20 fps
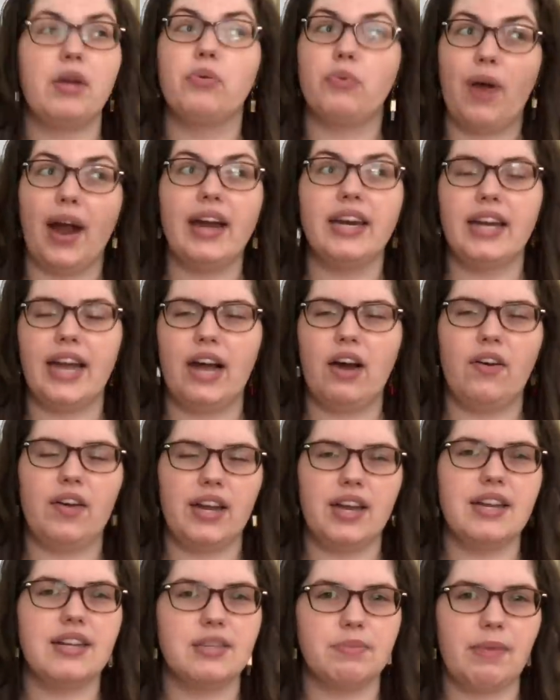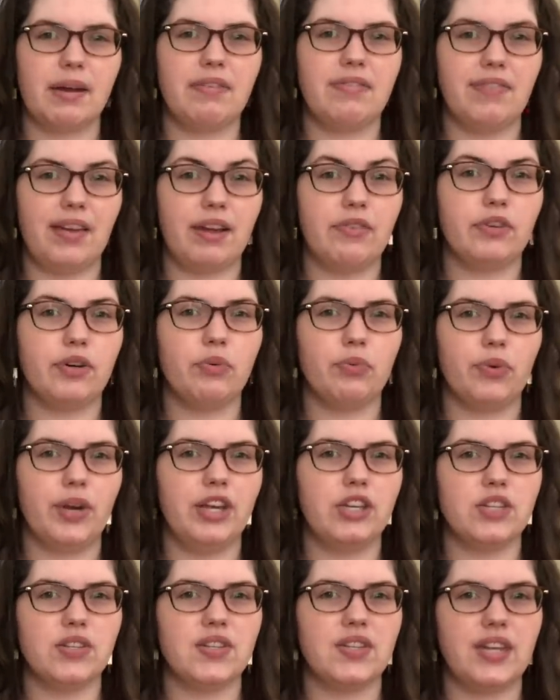Right now, he is my favorite
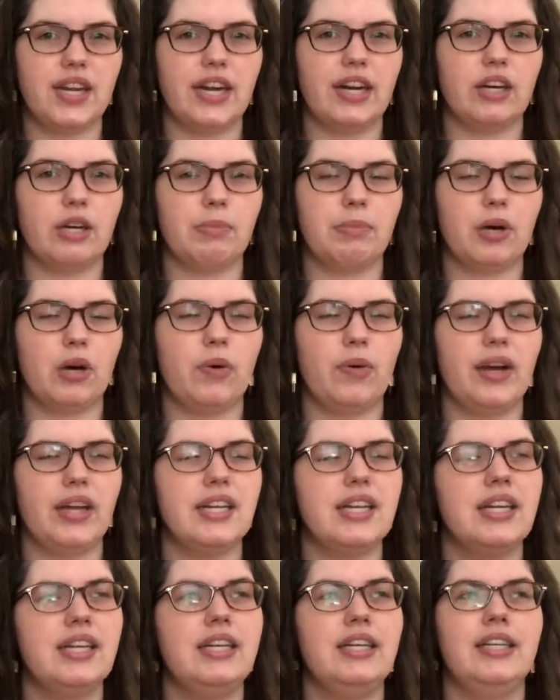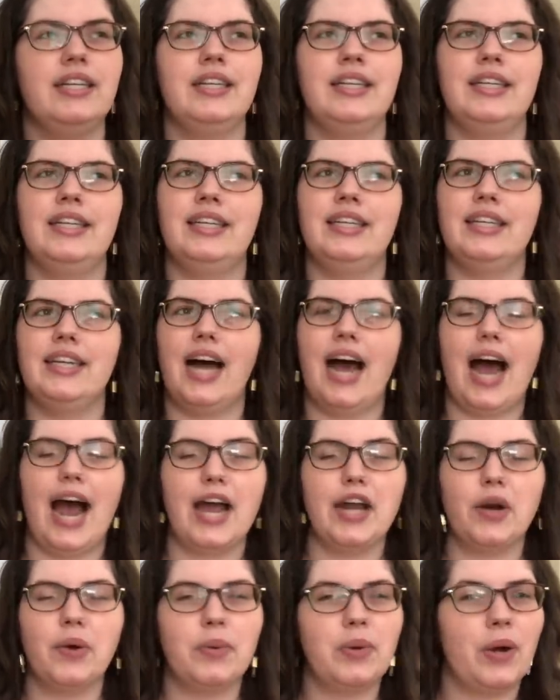Regency era poet.
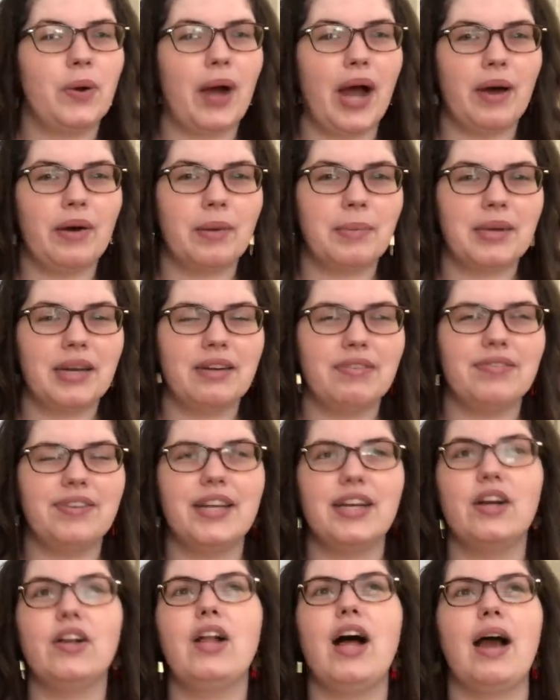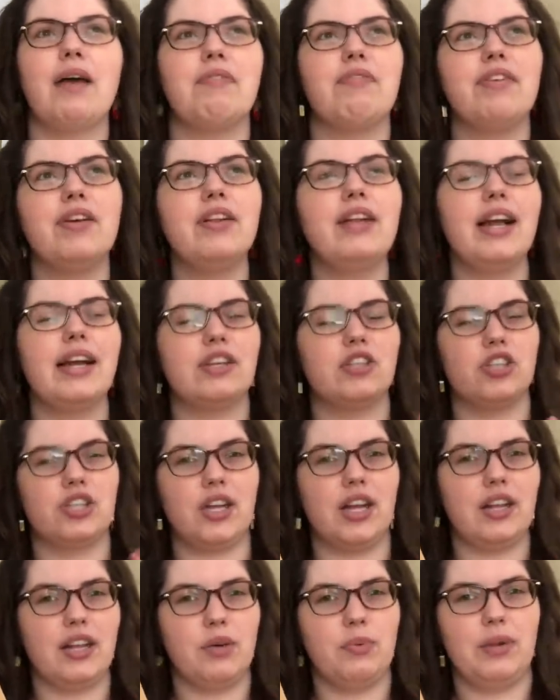I don't know how I'm gonna feel. I feel like
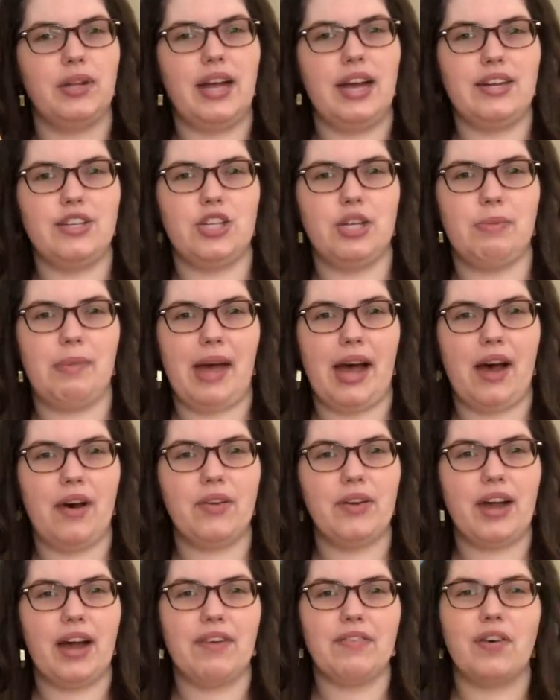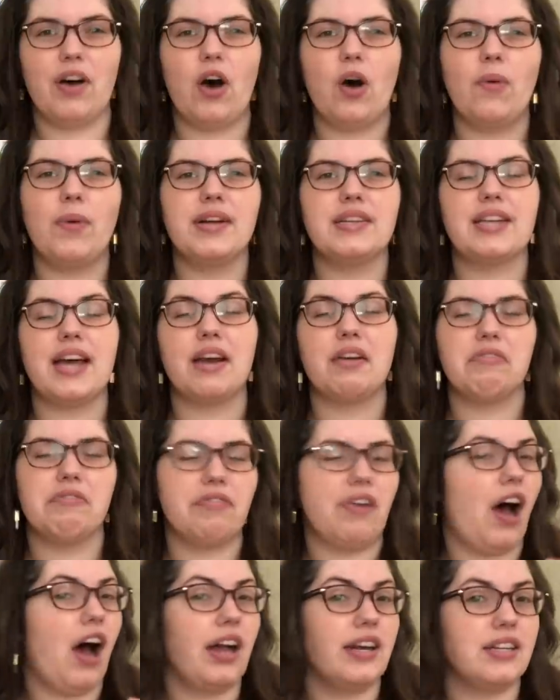Shelley will edge him out. I've always had a
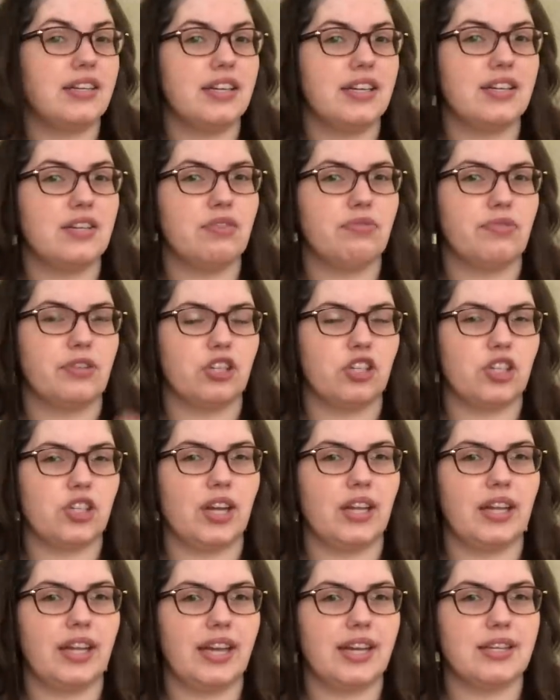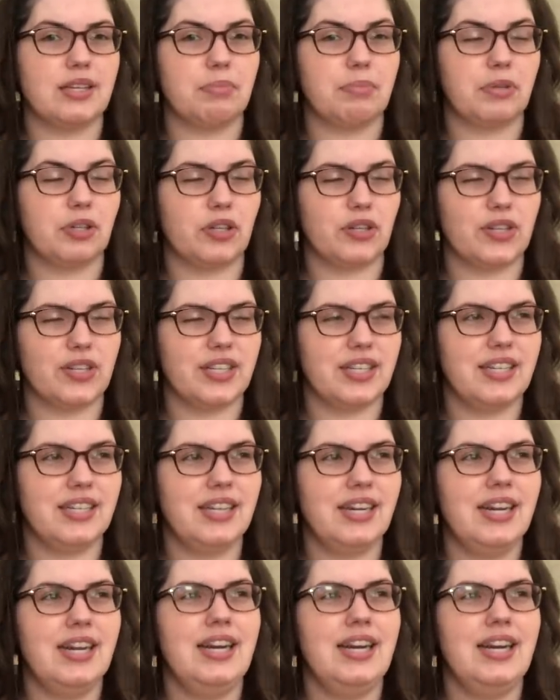fondness for Shelley as a person,